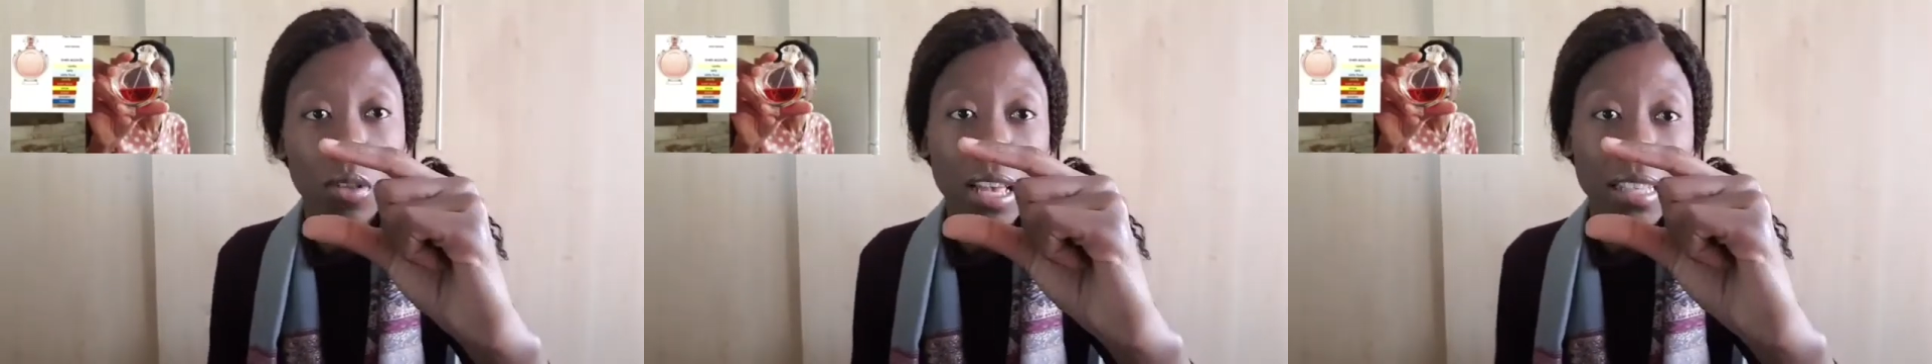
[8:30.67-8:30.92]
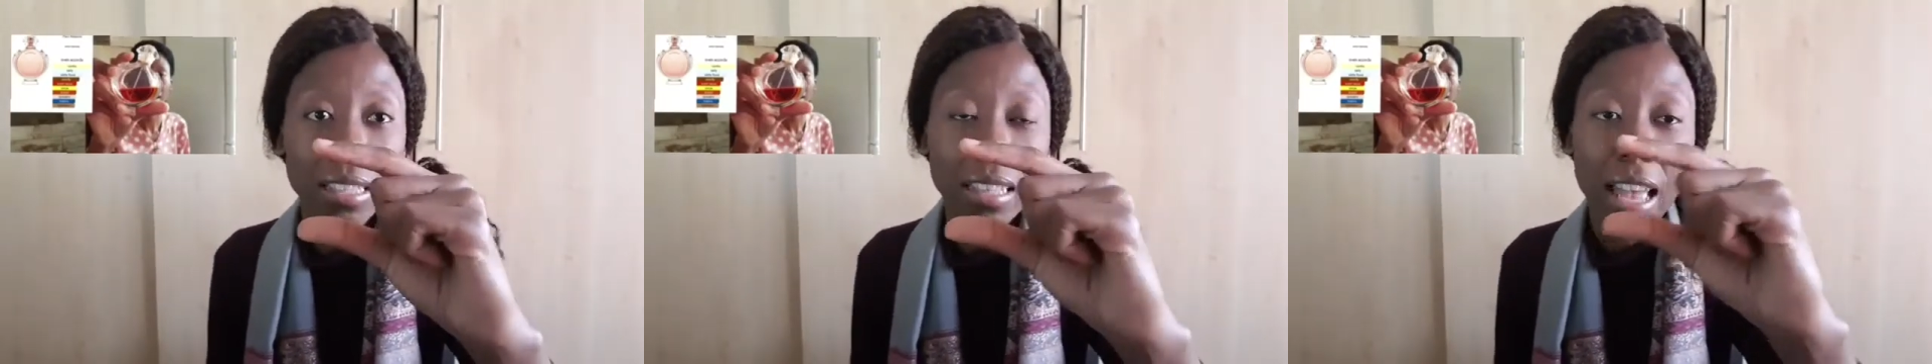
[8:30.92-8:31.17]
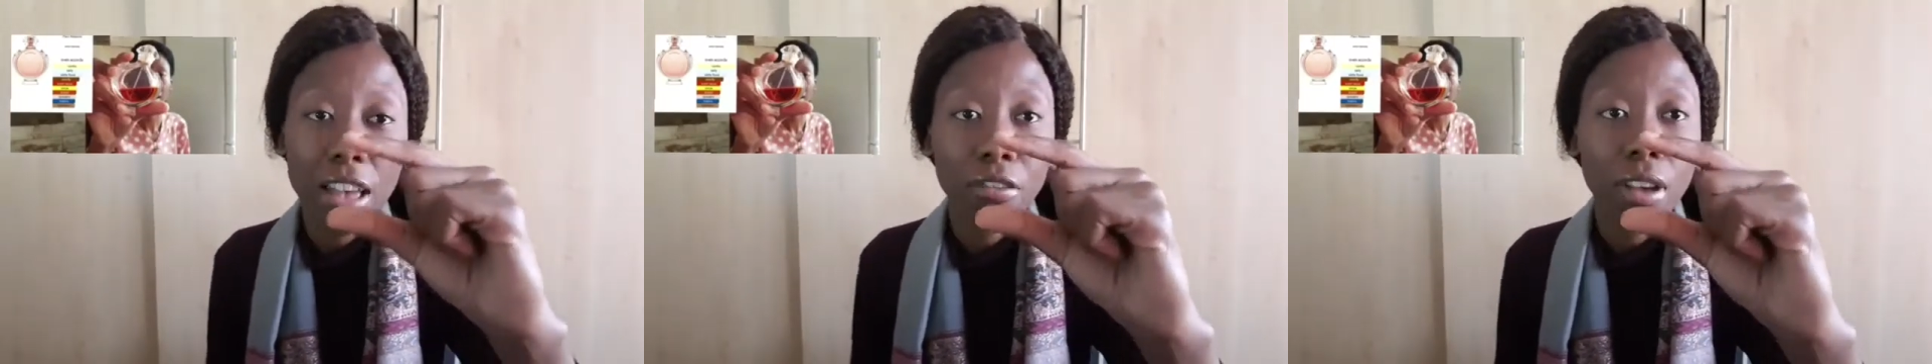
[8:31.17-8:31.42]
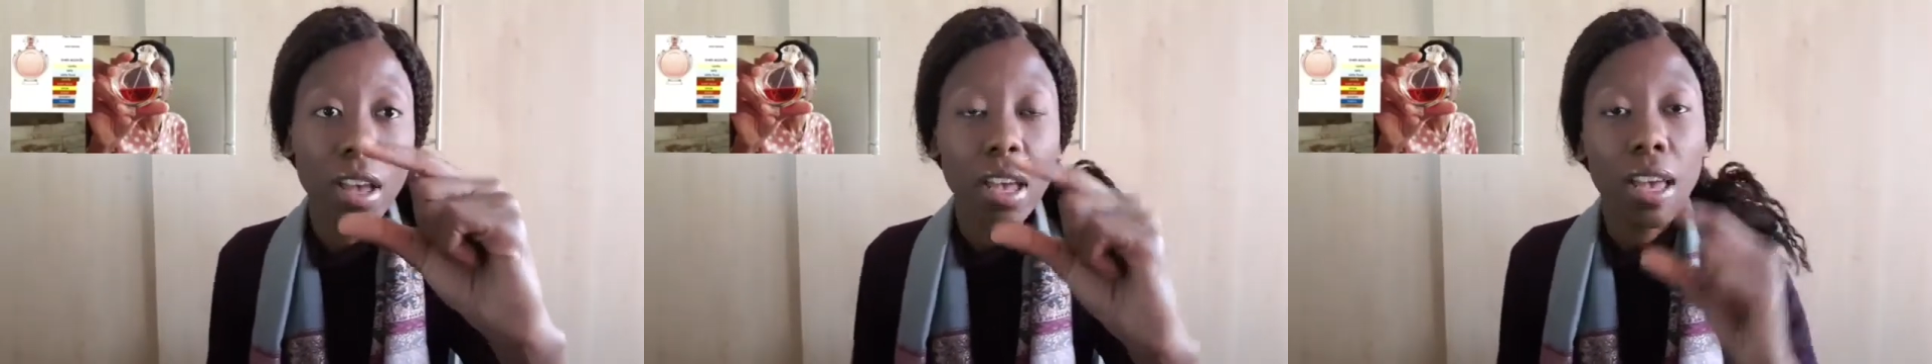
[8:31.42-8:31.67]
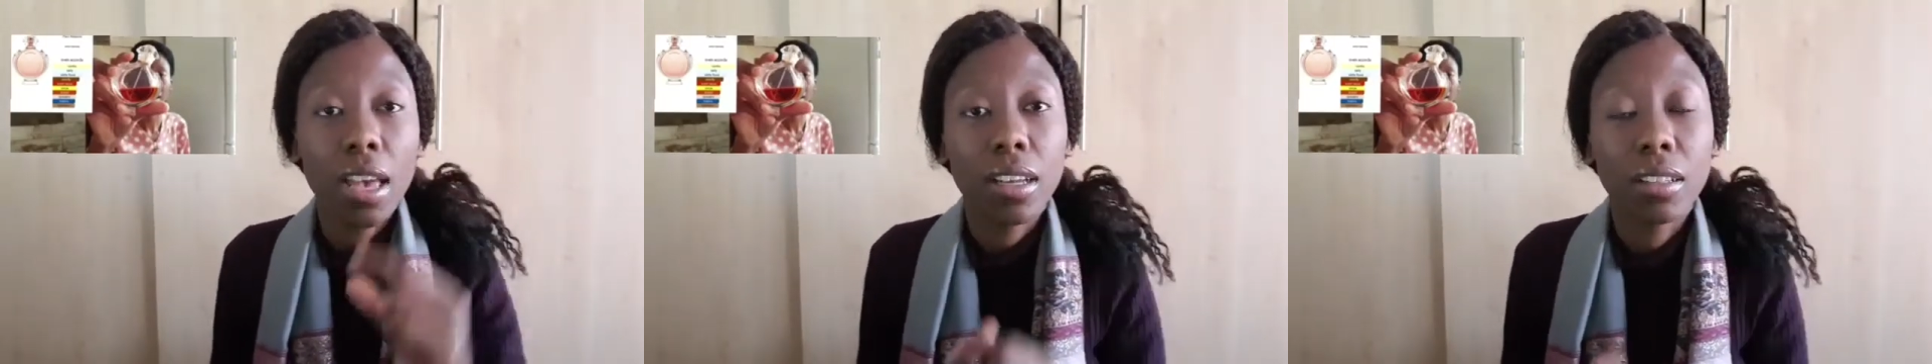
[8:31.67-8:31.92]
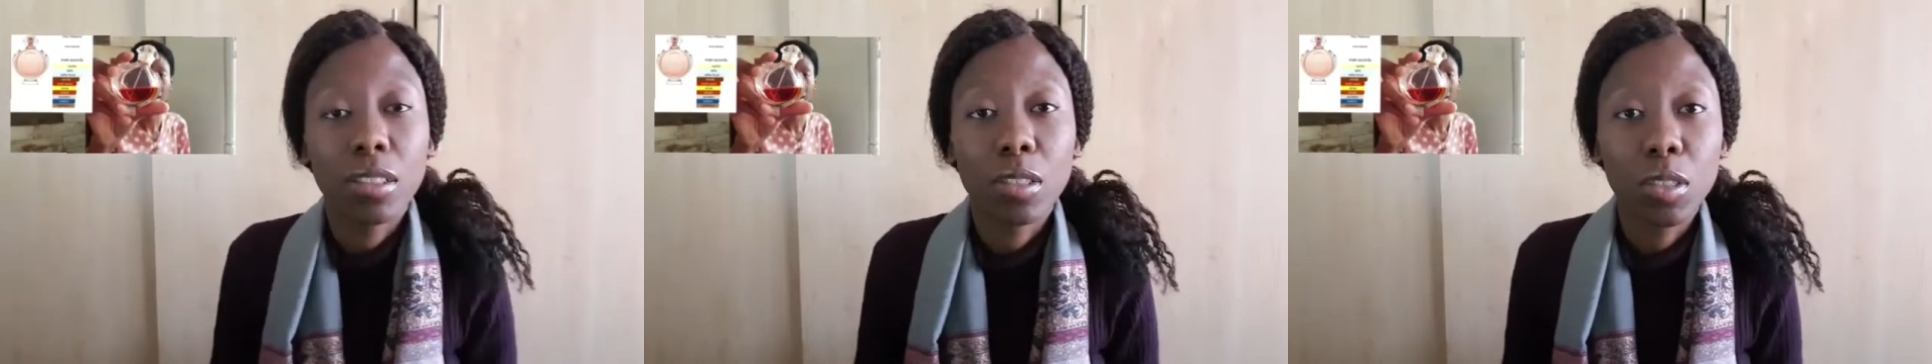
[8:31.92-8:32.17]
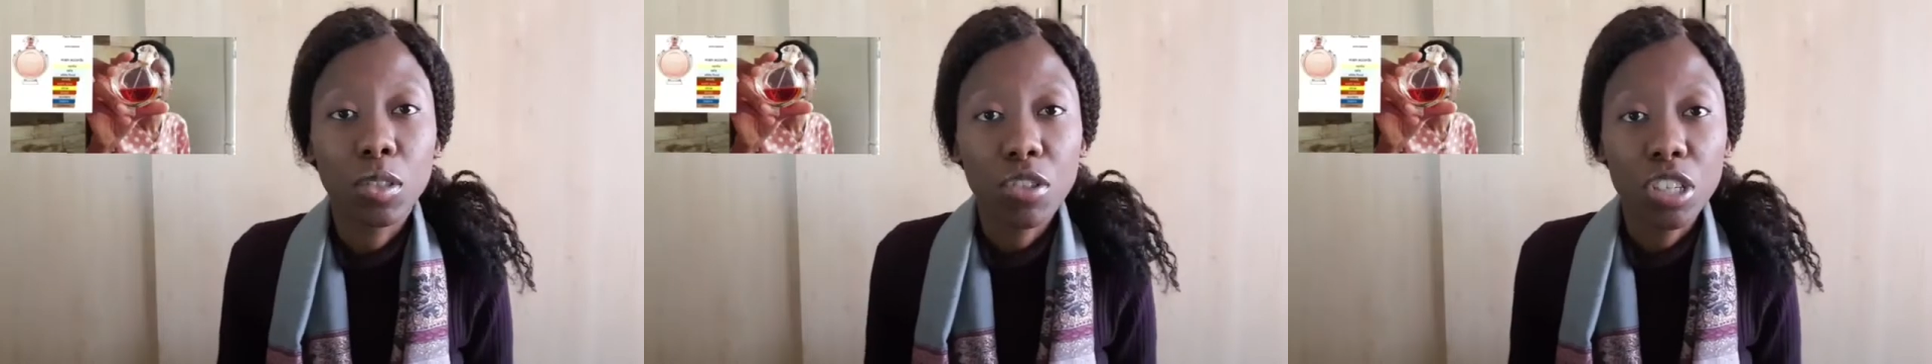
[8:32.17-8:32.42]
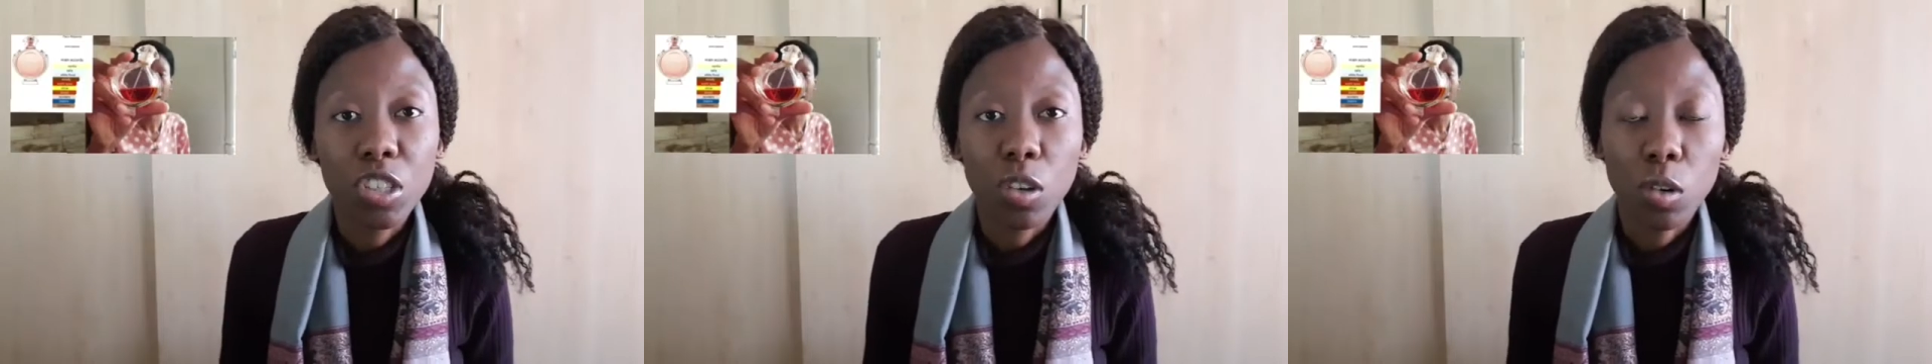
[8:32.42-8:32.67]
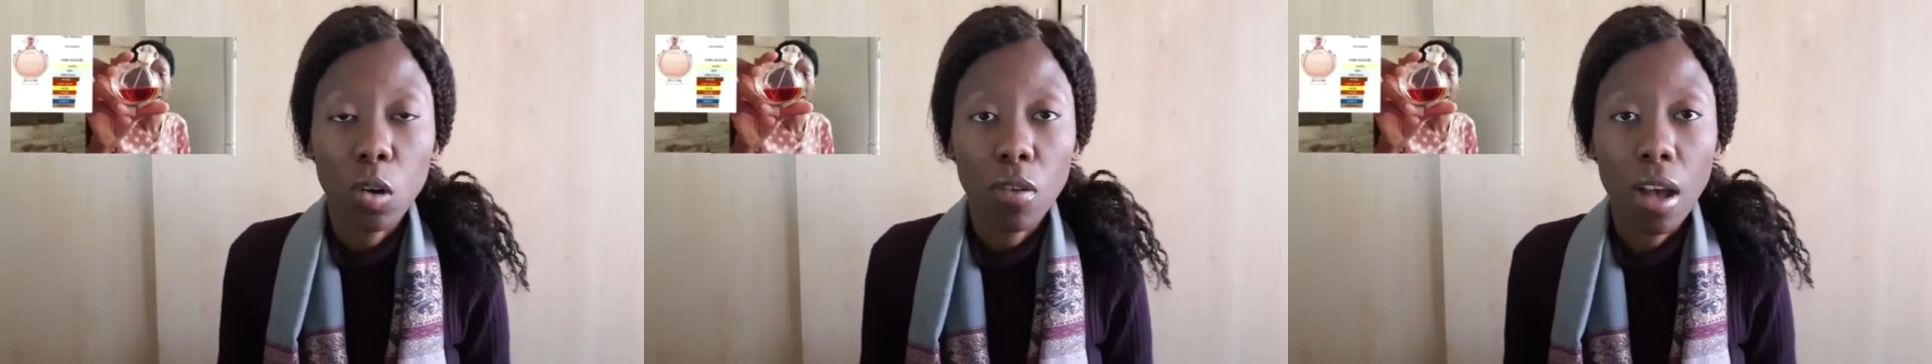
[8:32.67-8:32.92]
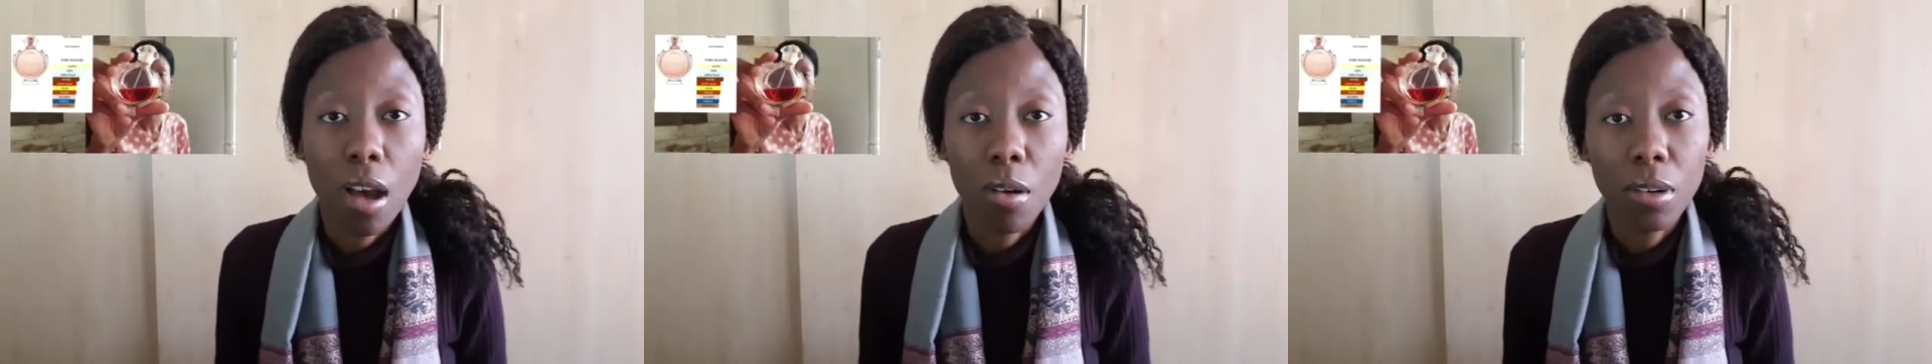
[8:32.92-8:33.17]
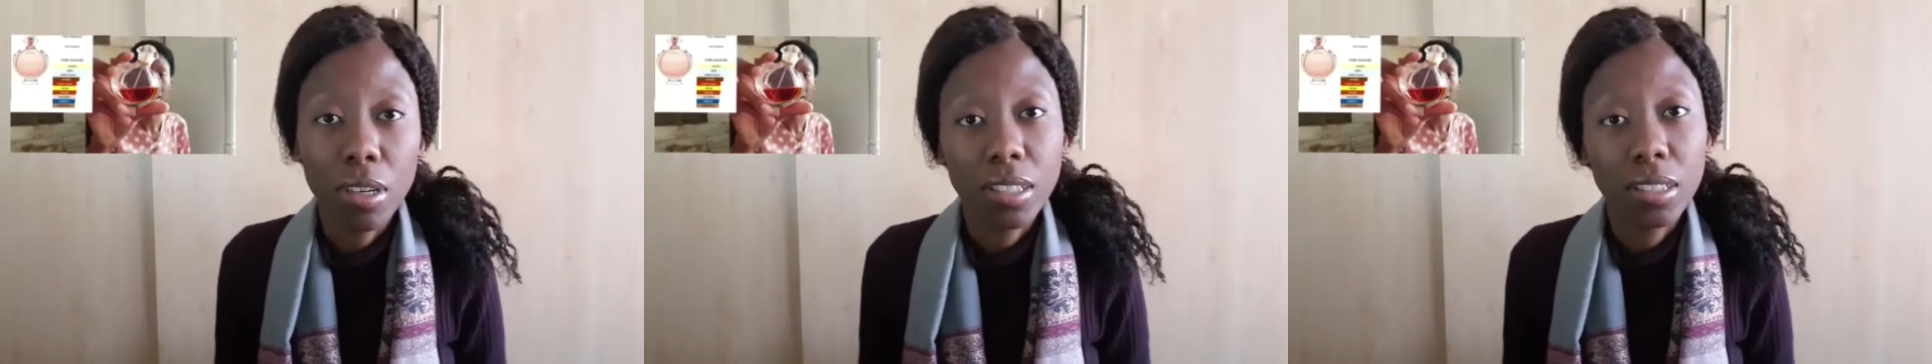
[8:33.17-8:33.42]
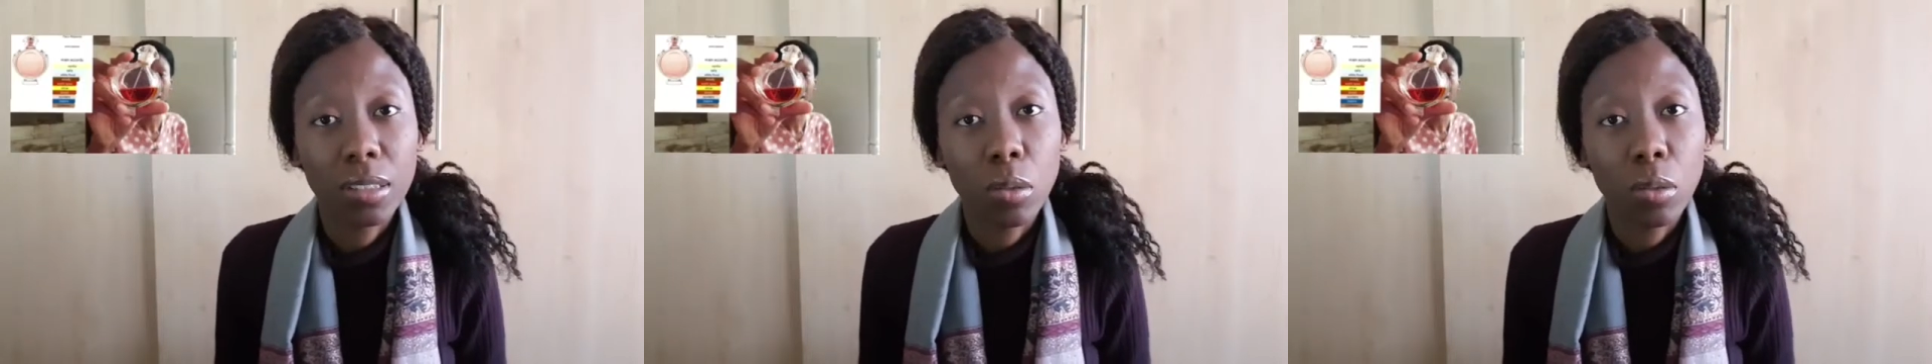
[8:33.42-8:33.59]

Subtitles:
I still have a little screenshot of how little